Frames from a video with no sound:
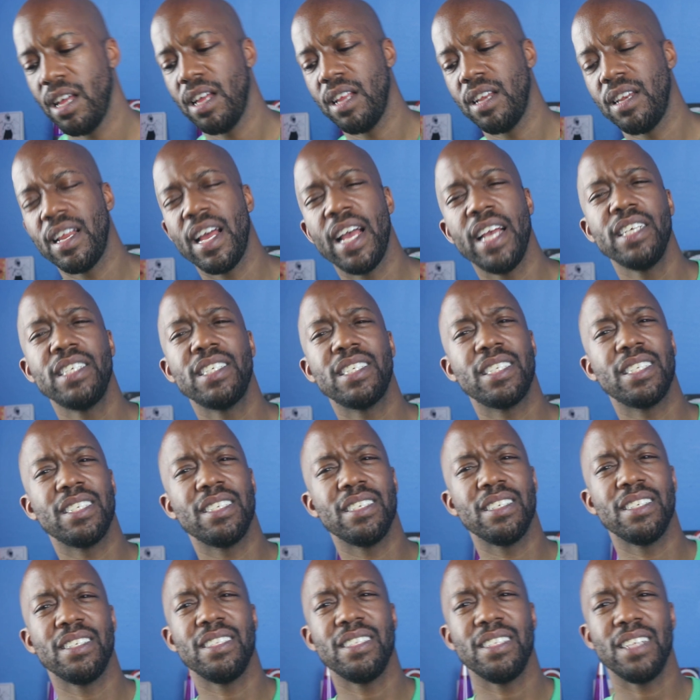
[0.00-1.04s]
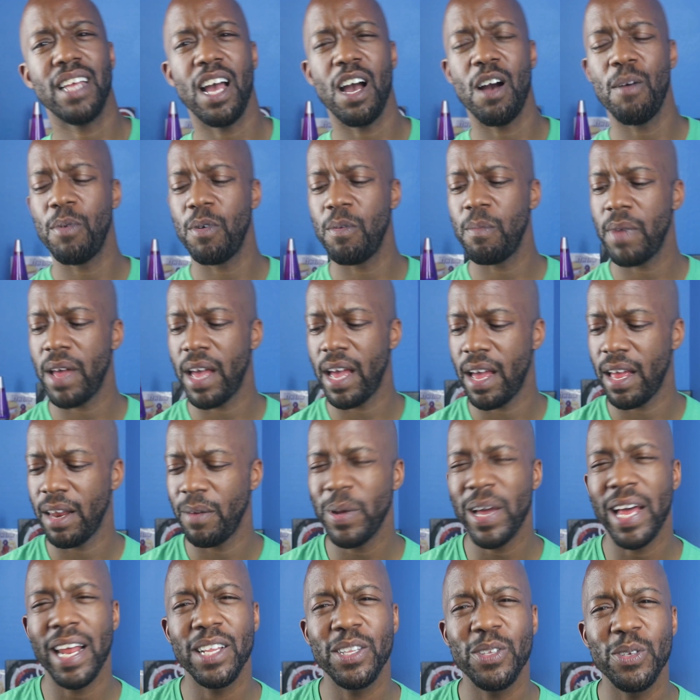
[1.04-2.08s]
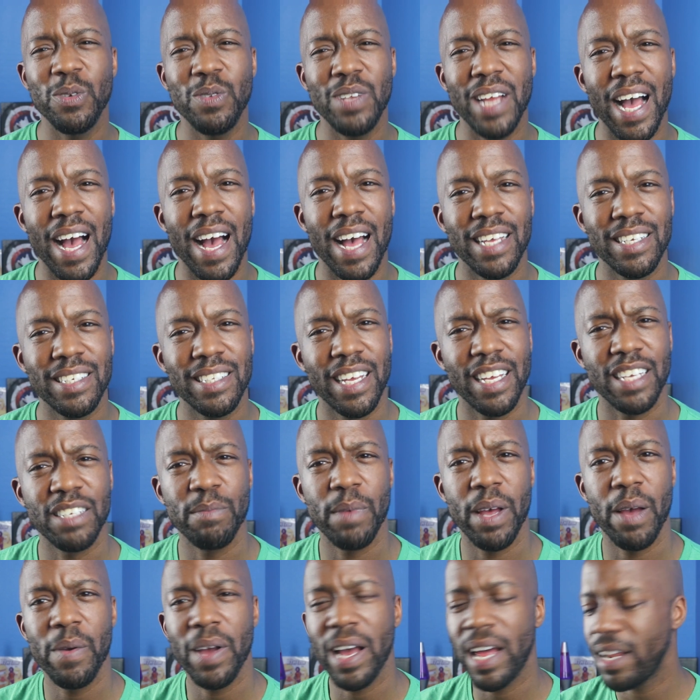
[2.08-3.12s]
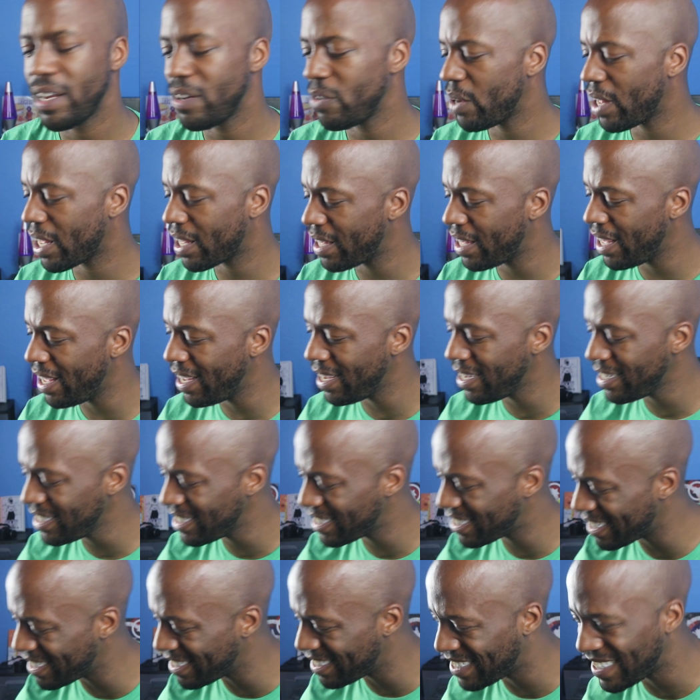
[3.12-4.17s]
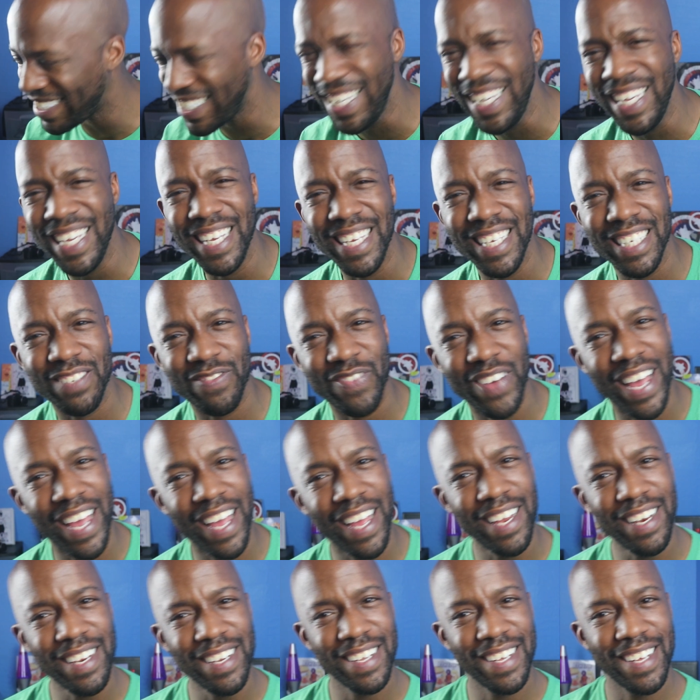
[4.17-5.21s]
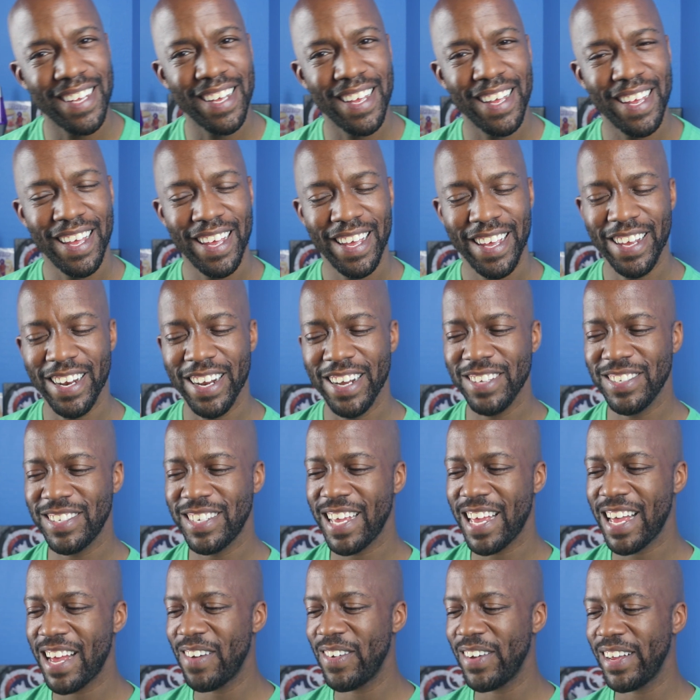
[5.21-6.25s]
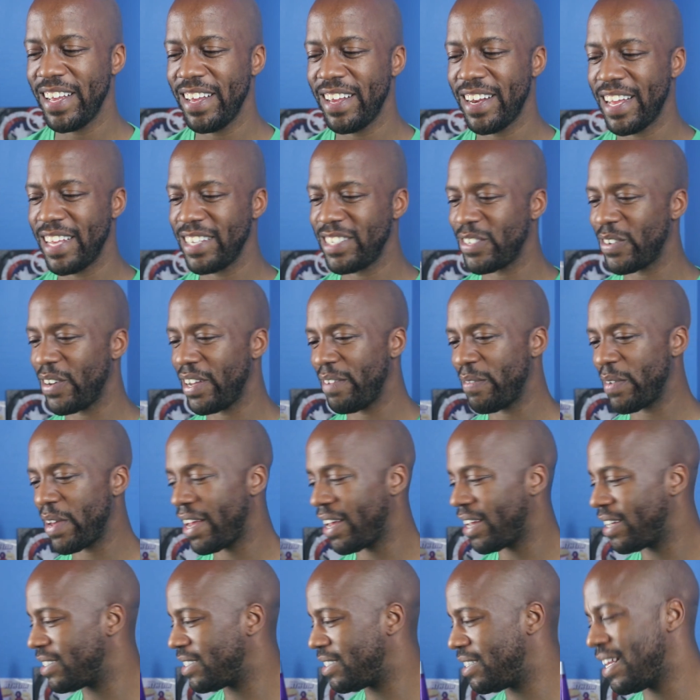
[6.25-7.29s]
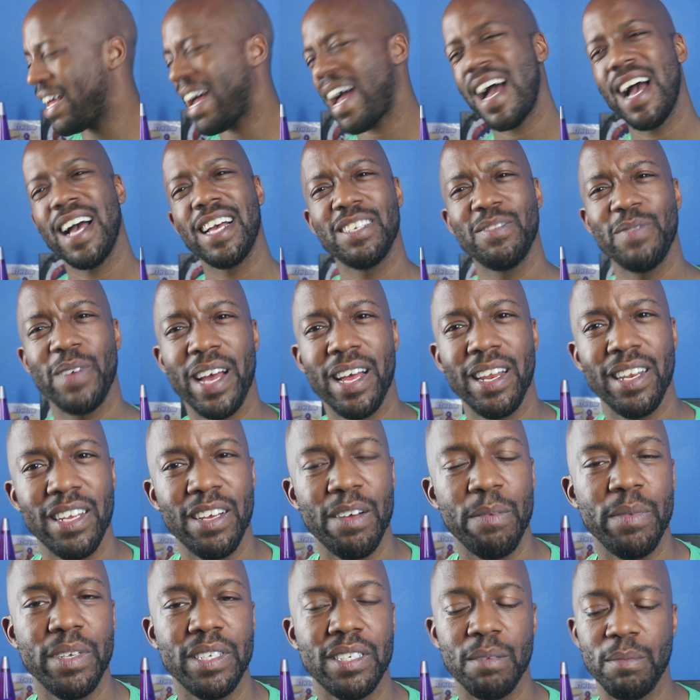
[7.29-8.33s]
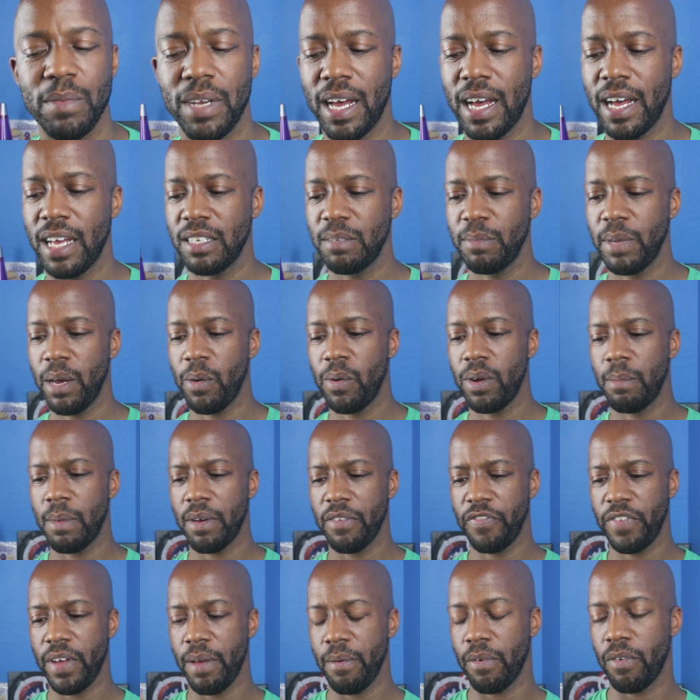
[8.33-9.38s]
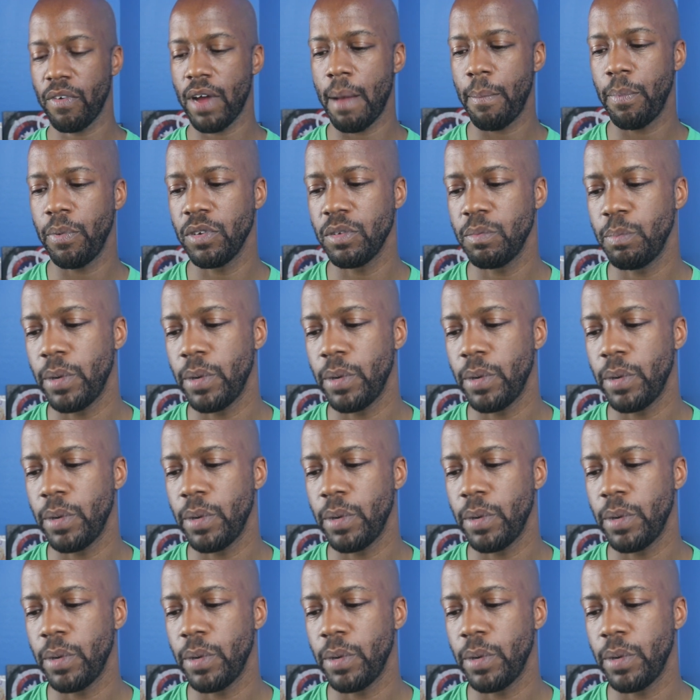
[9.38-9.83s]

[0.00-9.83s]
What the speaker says: Nice album, man. We gotta do Nas next, man. We gotta do that King's Disease, man. You know what I'm saying? I wanna hear that joint, man. Cause Nas, man. I love me some Nas, man. One of my favorite rappers.